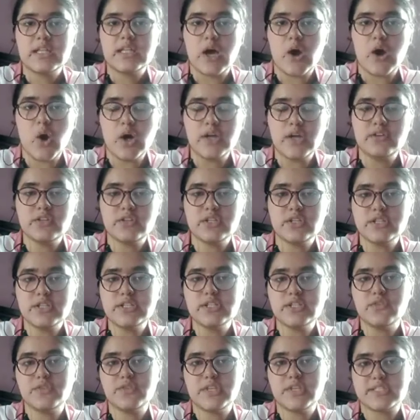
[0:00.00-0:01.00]
On
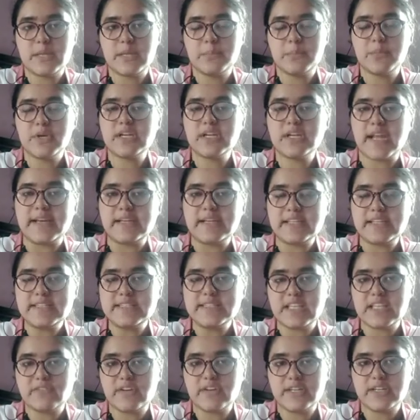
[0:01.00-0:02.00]
3rd of December
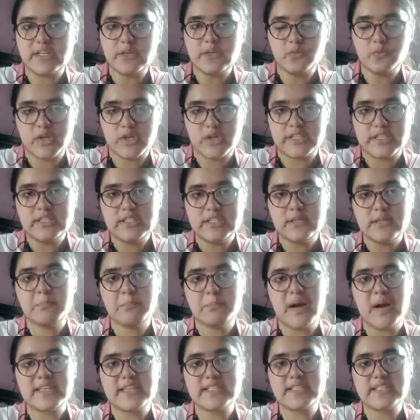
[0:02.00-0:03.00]
1971,
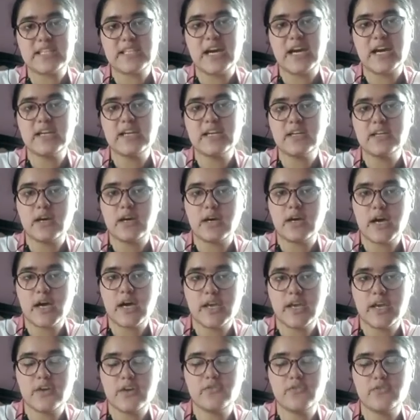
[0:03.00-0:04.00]
Pakistan
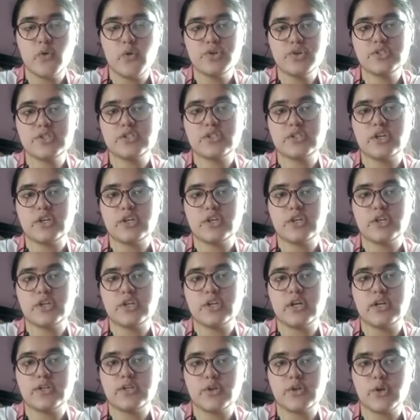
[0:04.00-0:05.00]
Air Force
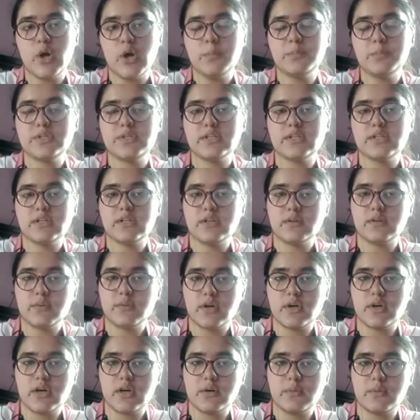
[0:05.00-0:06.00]
dropped,
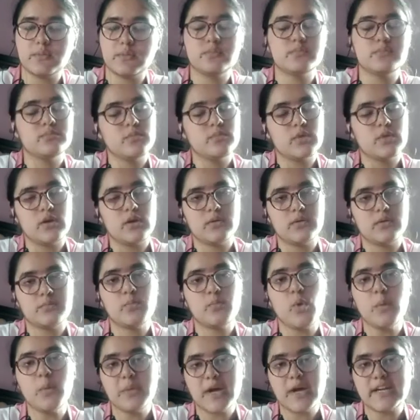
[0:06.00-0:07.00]
uh, uh,
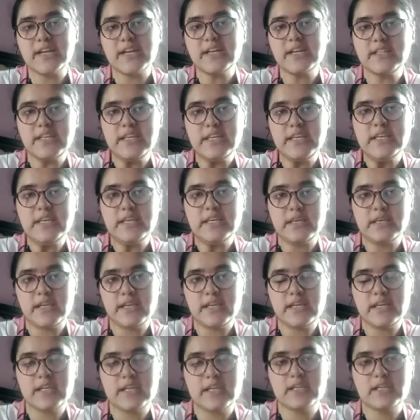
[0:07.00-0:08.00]
bombarded the
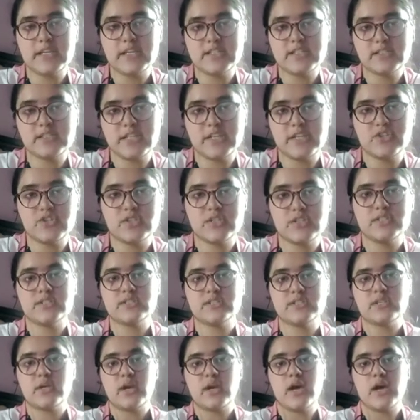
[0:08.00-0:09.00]
Indian air stations
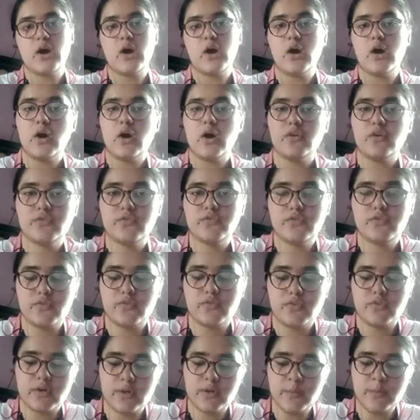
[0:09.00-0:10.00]
of
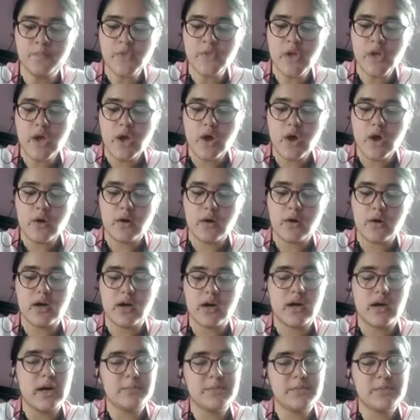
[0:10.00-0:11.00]
uh,
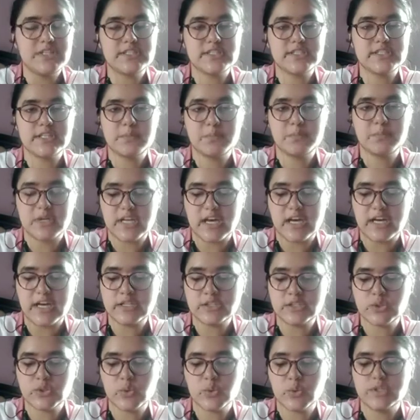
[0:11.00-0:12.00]
uh, Amritsar,
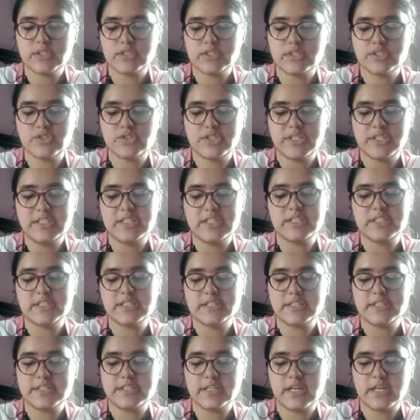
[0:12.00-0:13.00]
Pathankot,
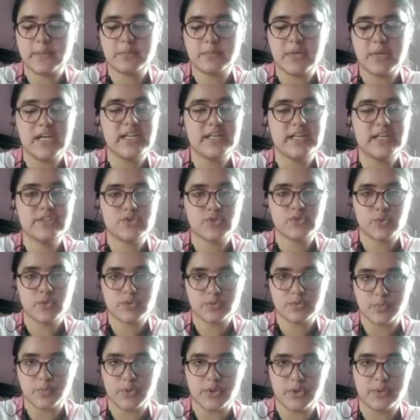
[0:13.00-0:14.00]
Srinagar, Ambala, and
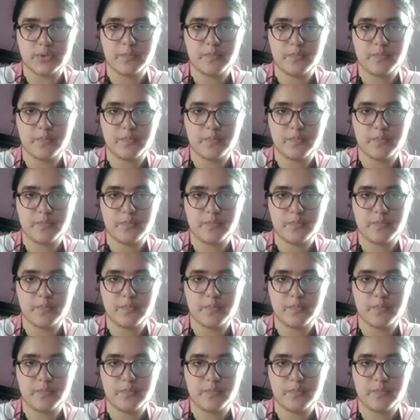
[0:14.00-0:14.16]
Jodhpur.